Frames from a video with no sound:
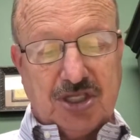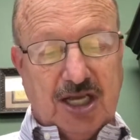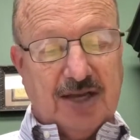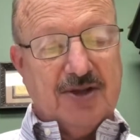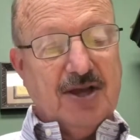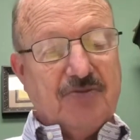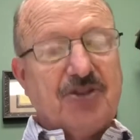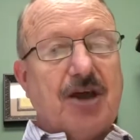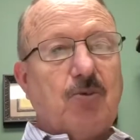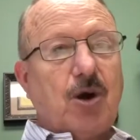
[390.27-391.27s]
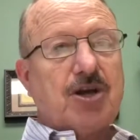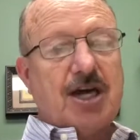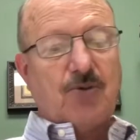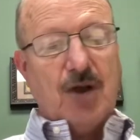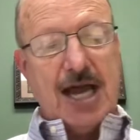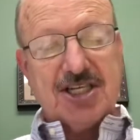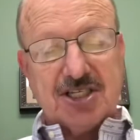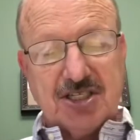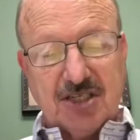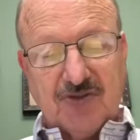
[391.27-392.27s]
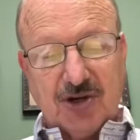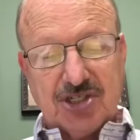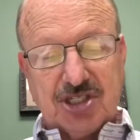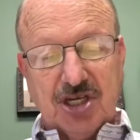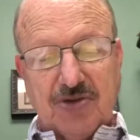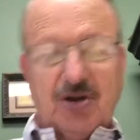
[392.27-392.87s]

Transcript: Uh, they work on righteousness, verse 2.